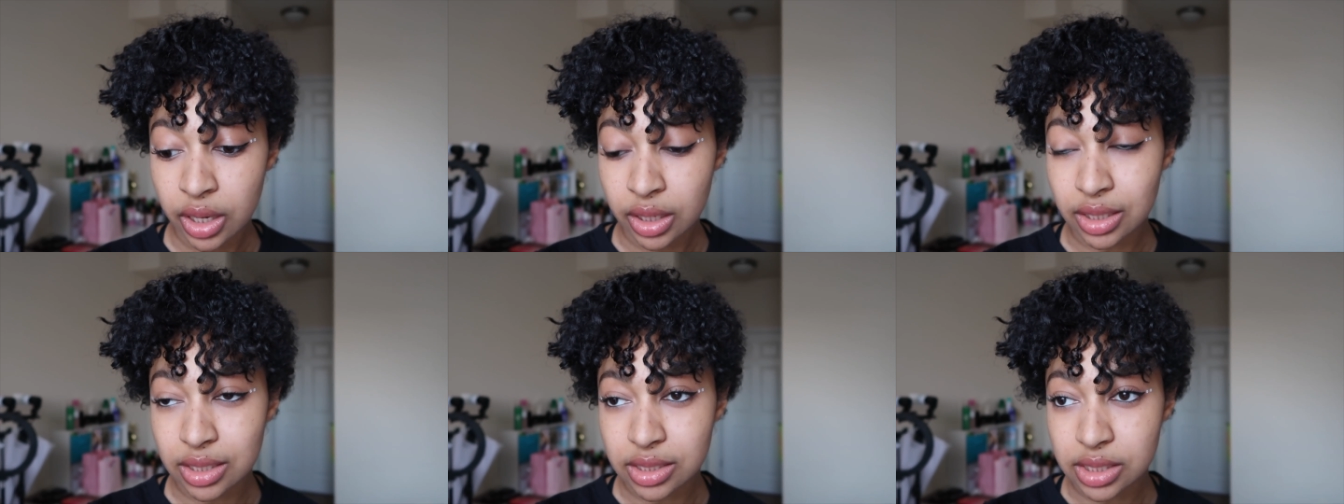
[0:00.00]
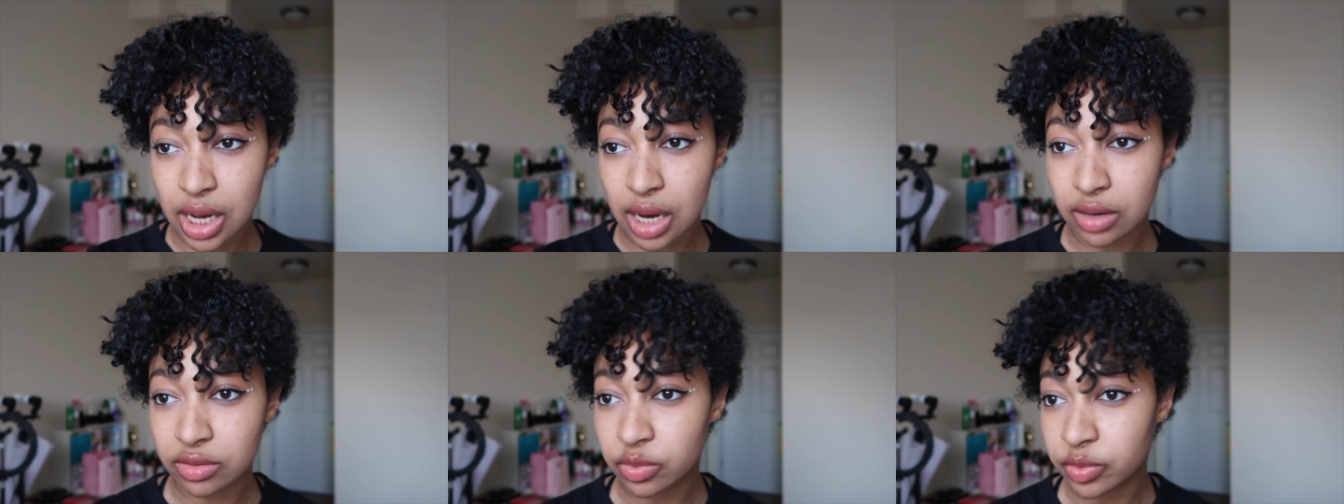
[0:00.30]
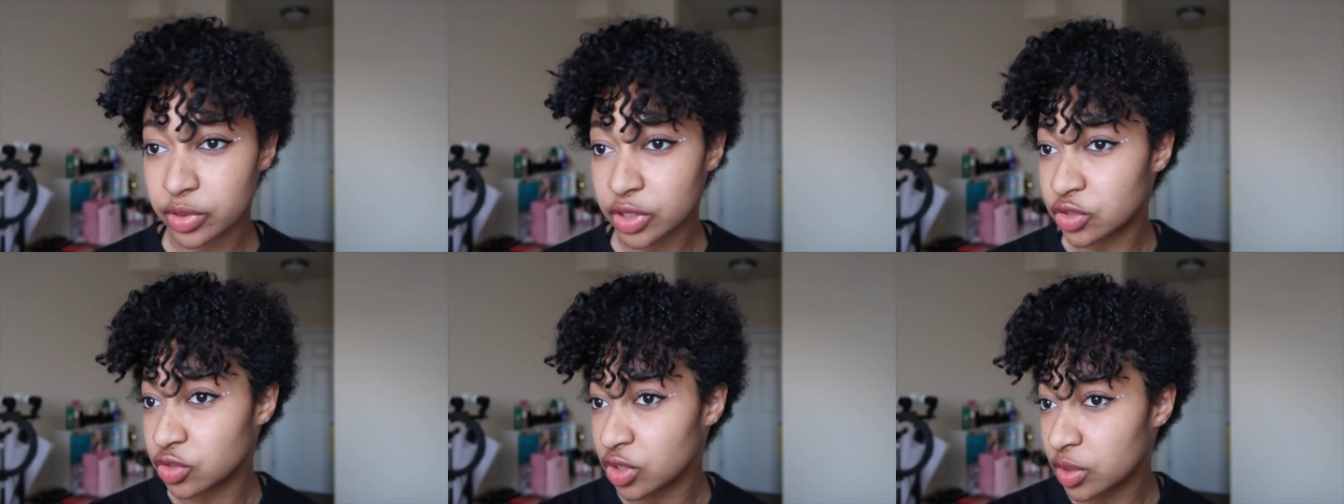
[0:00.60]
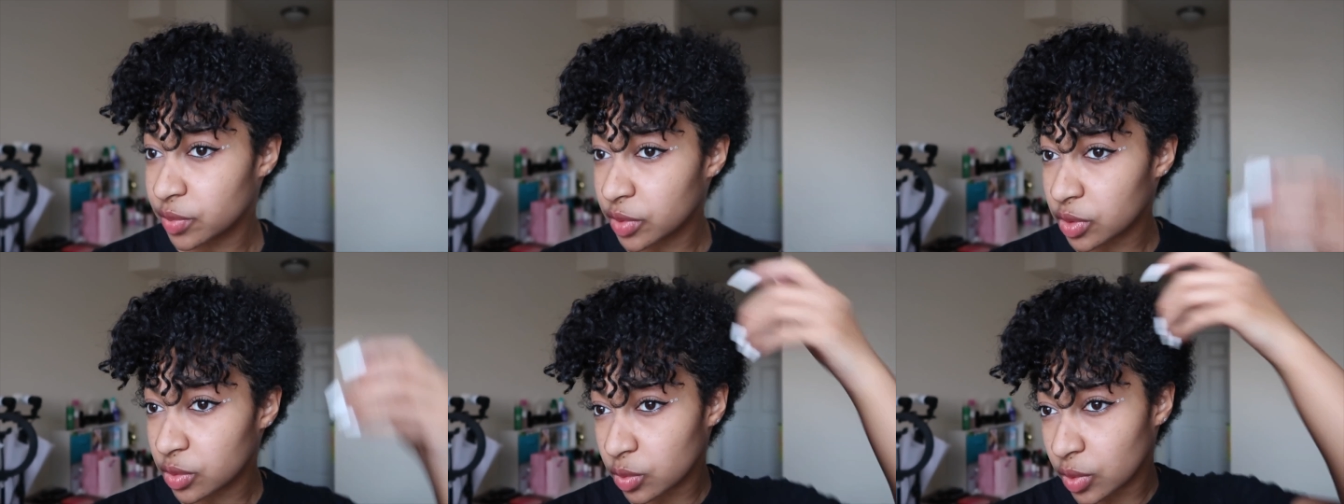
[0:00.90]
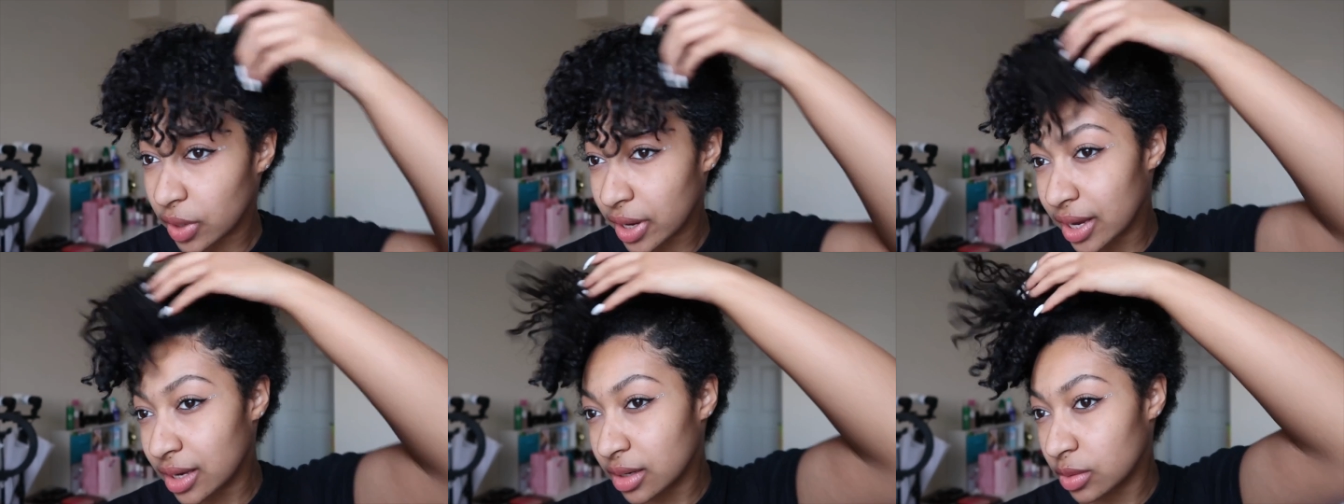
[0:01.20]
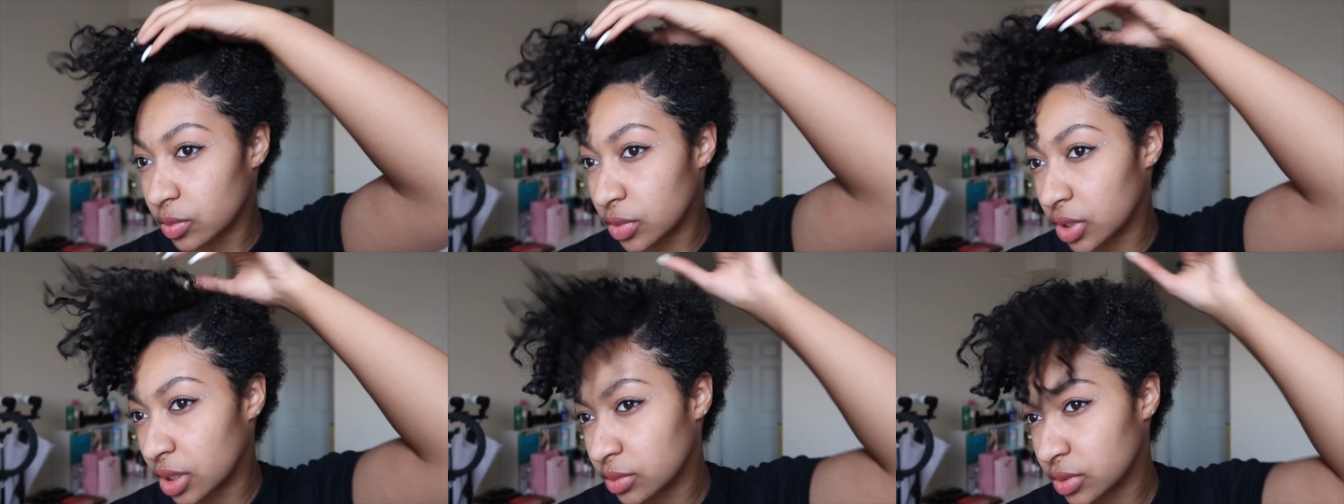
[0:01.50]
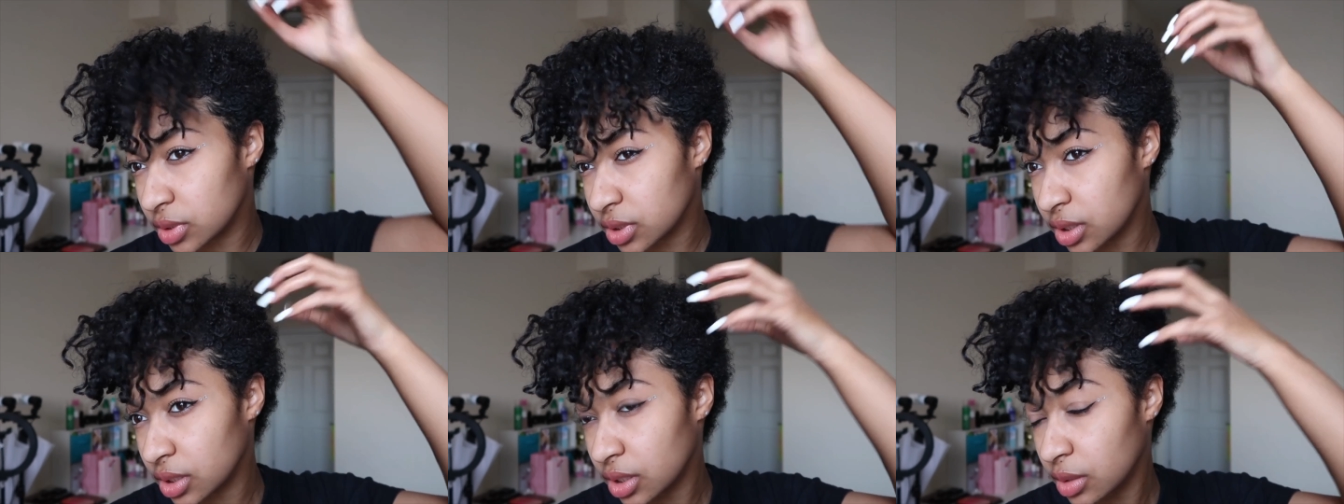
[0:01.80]
It doesn't have to be dripping wet, but
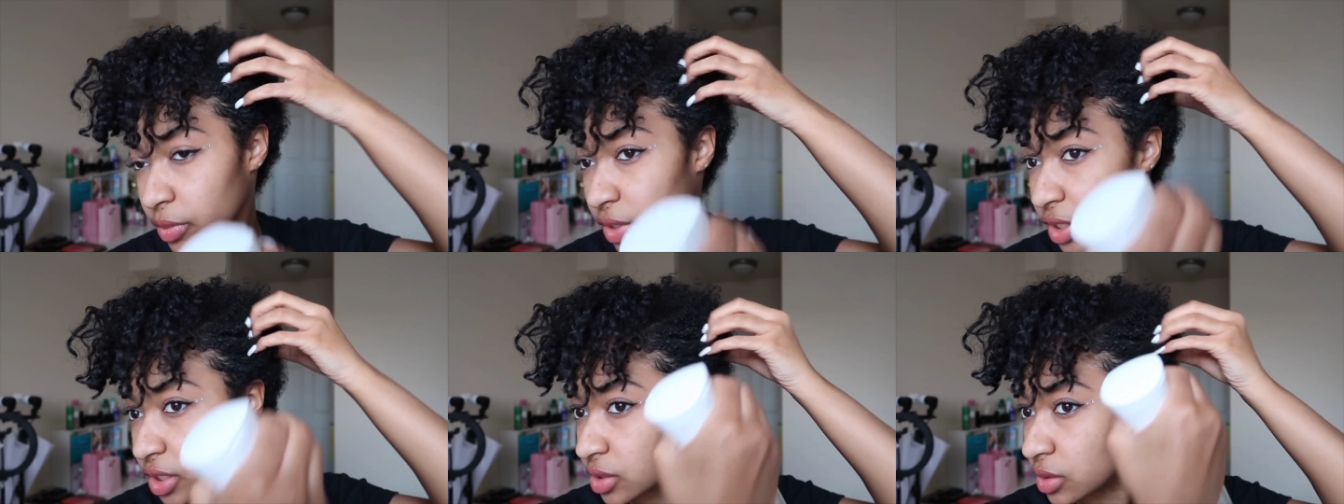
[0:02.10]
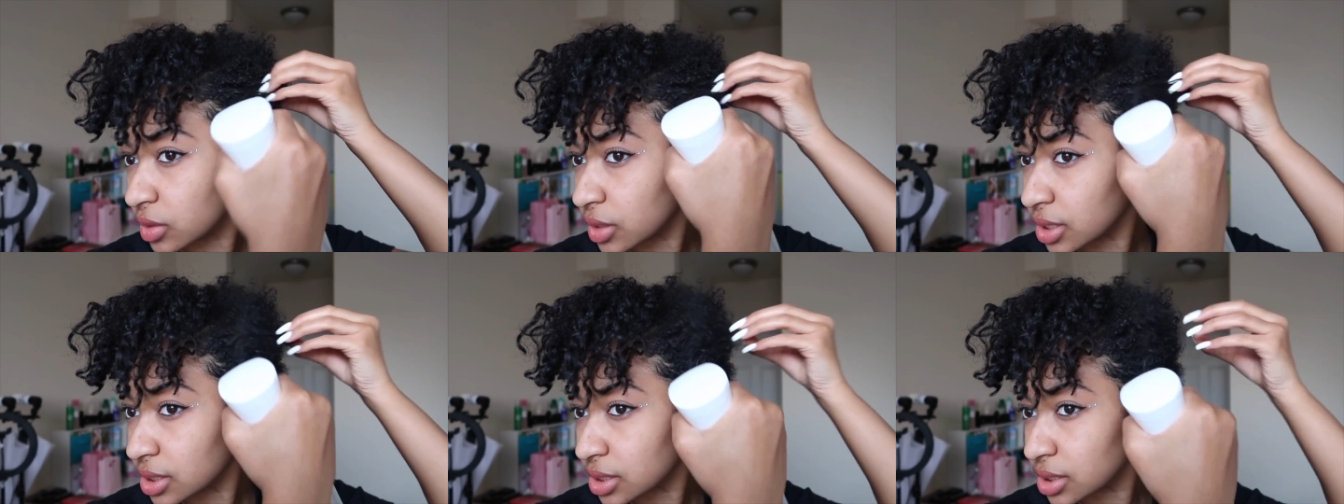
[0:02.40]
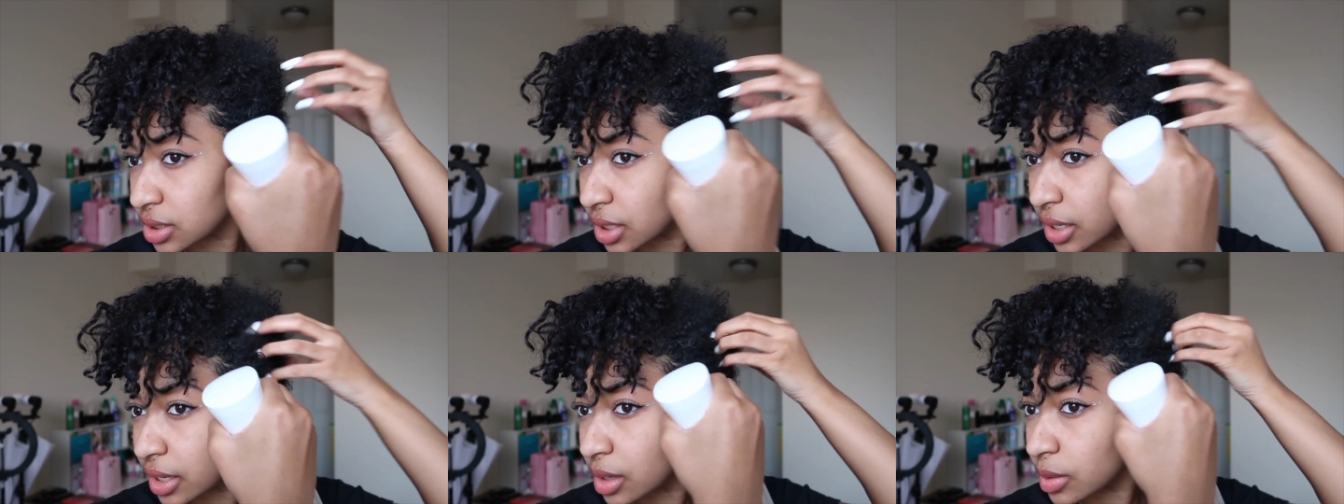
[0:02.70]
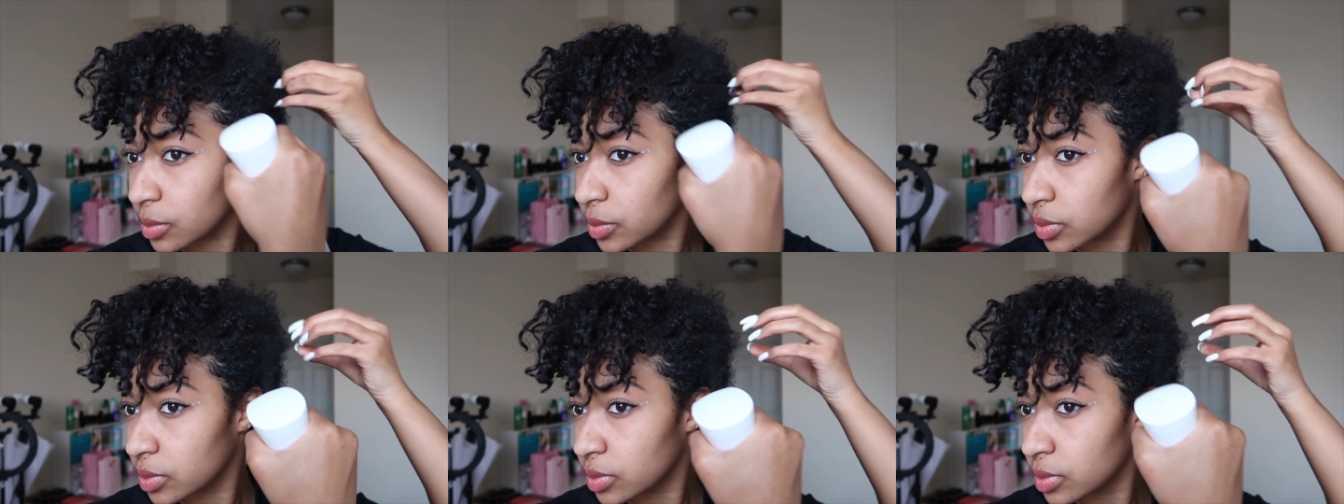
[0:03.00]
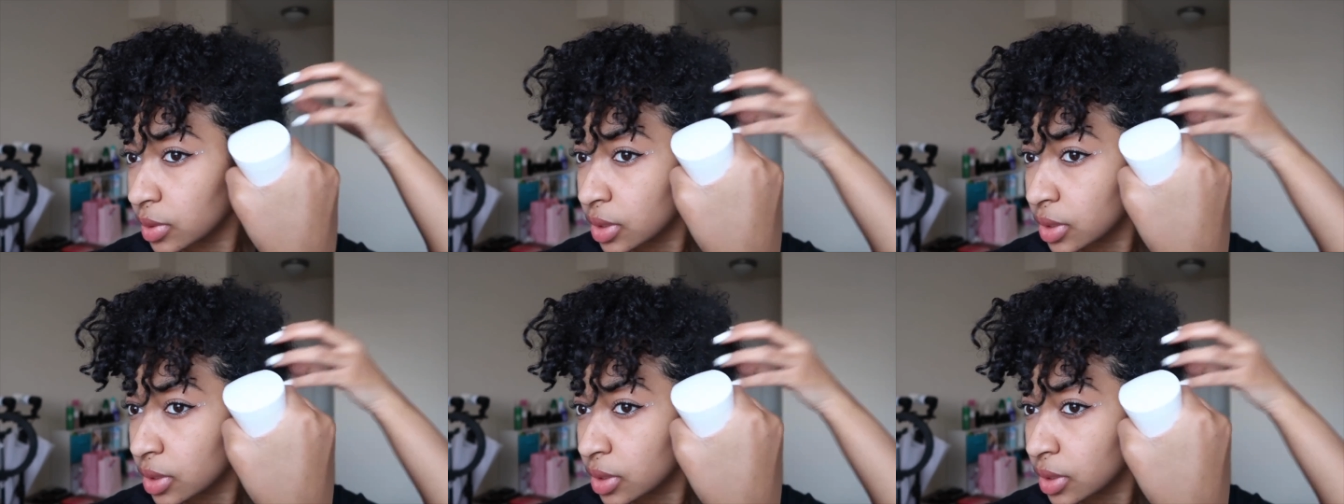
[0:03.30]
I'm just gonna make sure it's damp.